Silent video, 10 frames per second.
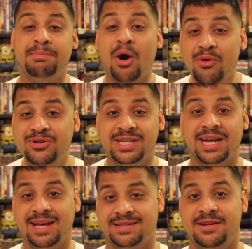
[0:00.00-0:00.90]

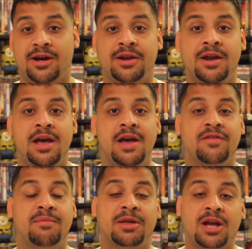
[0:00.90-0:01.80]
posing as a nun
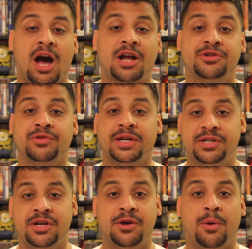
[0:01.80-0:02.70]
from The Conjuring
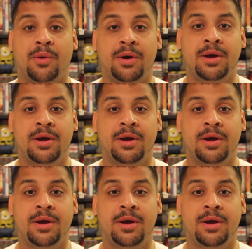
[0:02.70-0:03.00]
2.